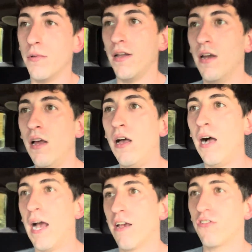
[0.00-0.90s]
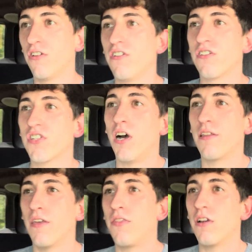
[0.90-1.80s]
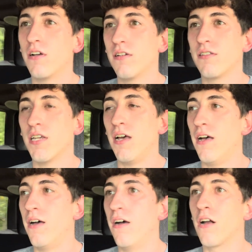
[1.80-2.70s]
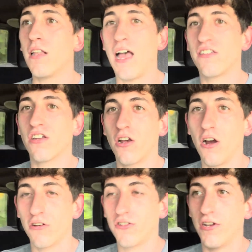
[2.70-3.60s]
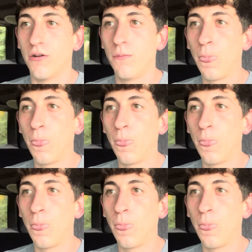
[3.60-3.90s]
But I actually just saw that there's a classic car show